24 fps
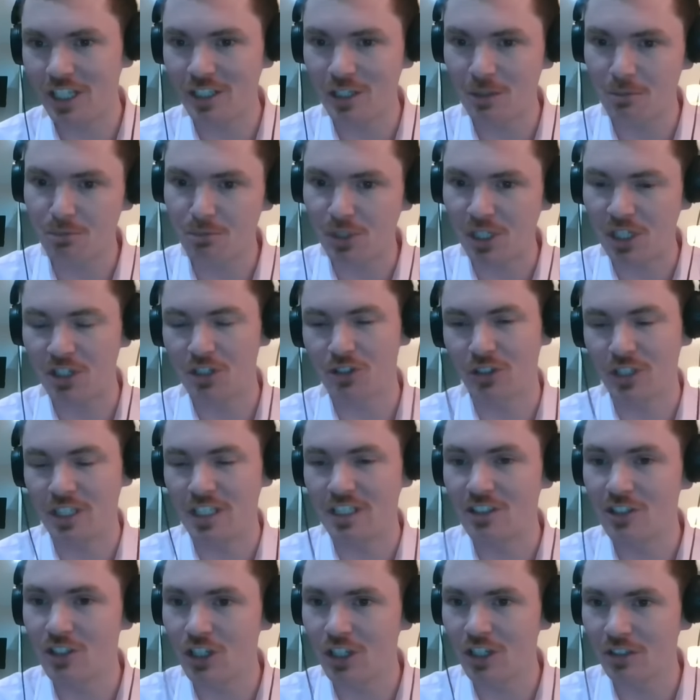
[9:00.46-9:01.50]
in a predatory
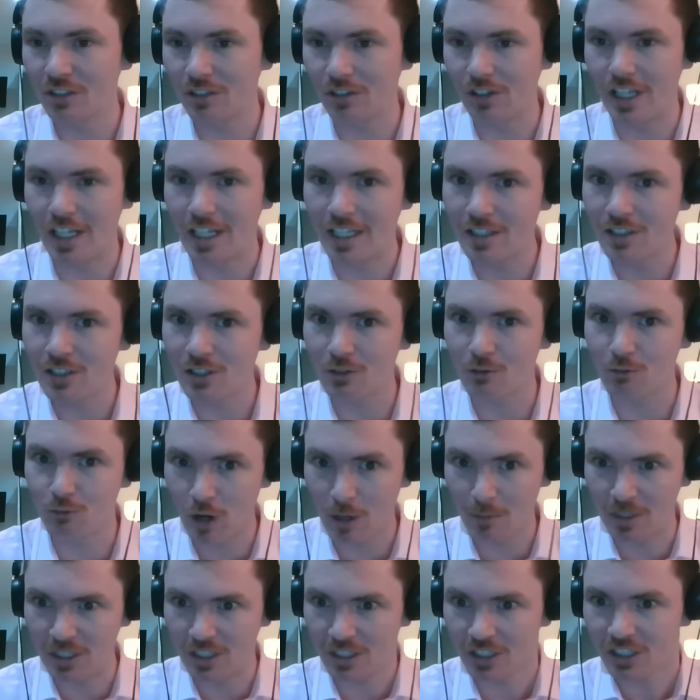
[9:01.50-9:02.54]
journal is
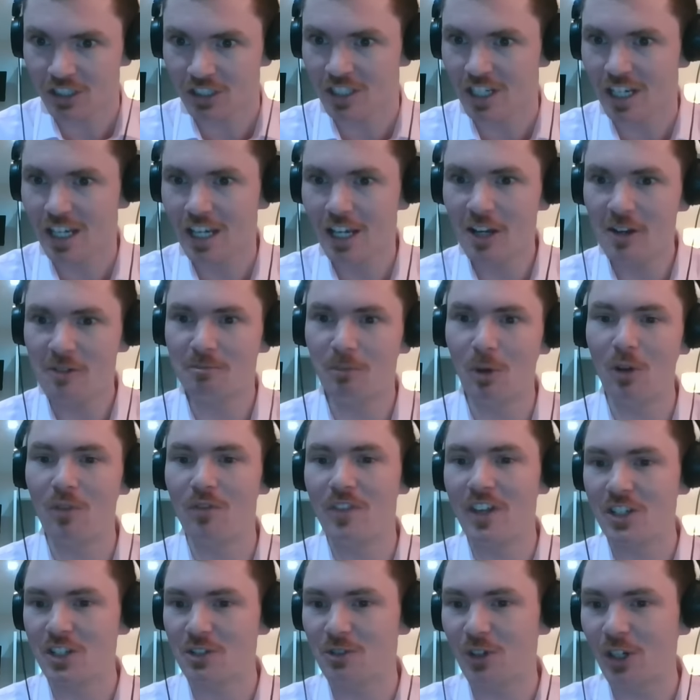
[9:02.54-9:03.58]
rubbish, but
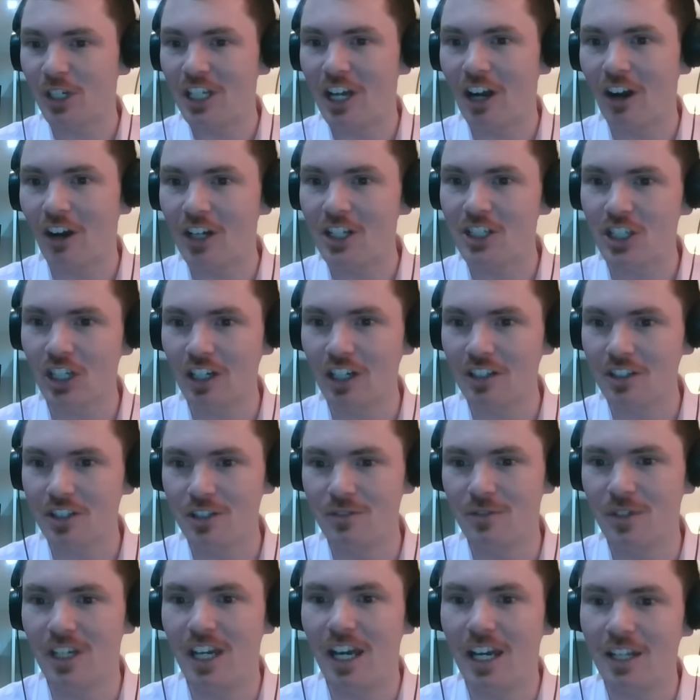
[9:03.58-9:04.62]
there's a very high chance
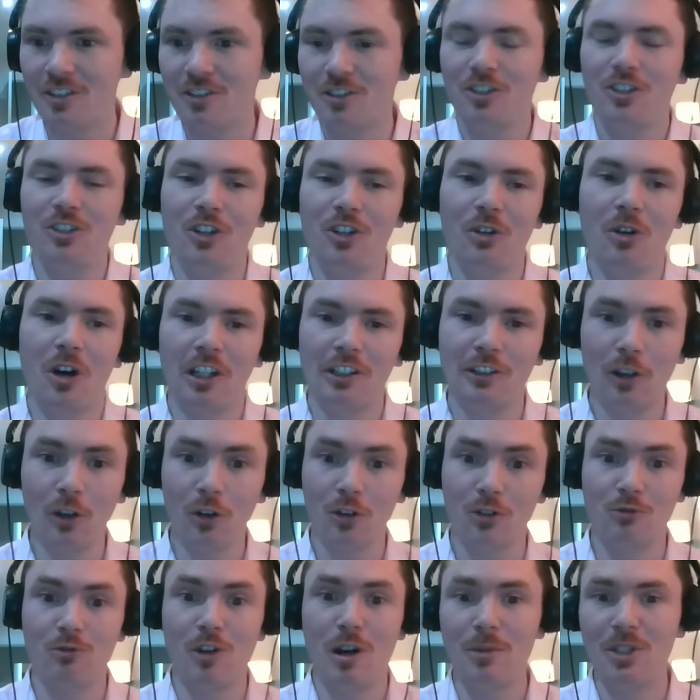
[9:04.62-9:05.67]
of it, and you know, a lot
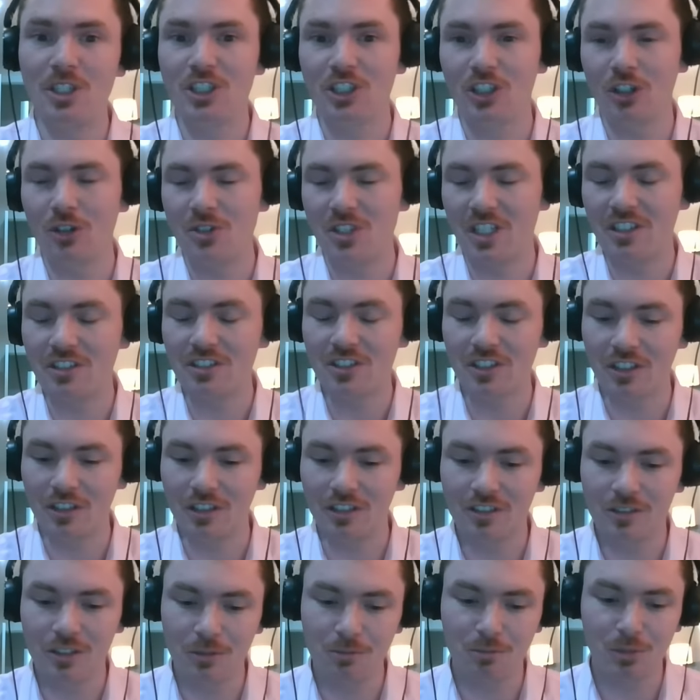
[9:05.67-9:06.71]
of rubbish goes into
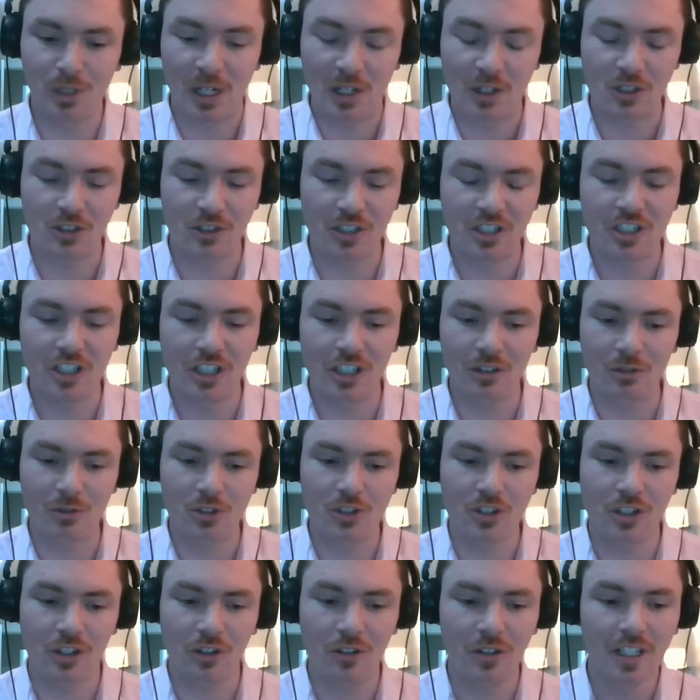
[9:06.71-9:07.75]
predatory journals.
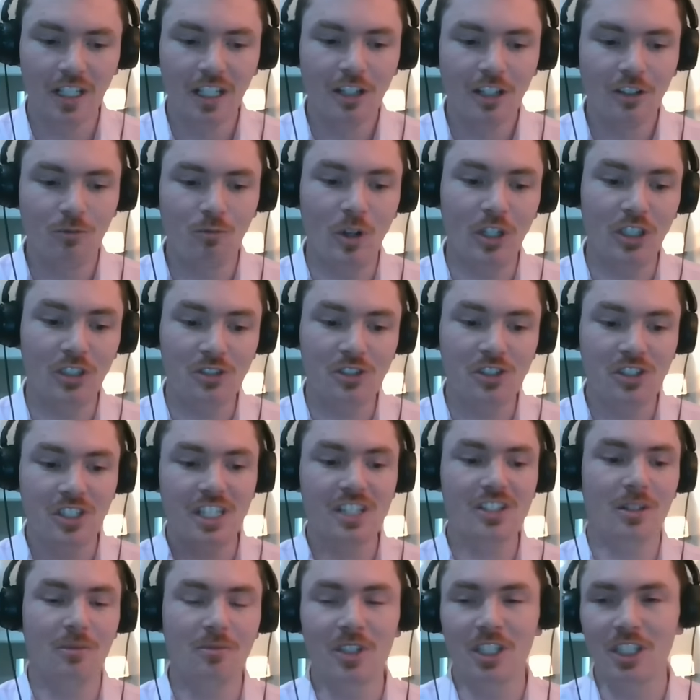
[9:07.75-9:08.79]
So when you see
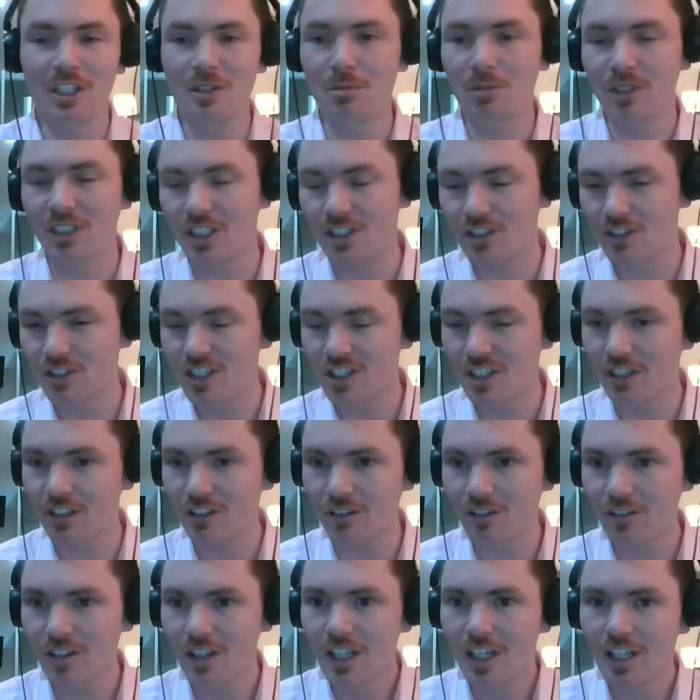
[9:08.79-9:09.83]
something in a predatory
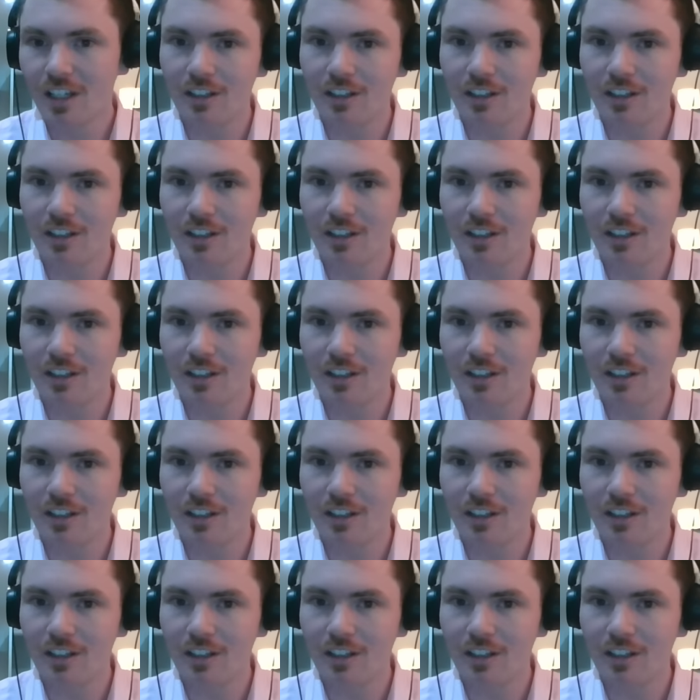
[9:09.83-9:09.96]
journal,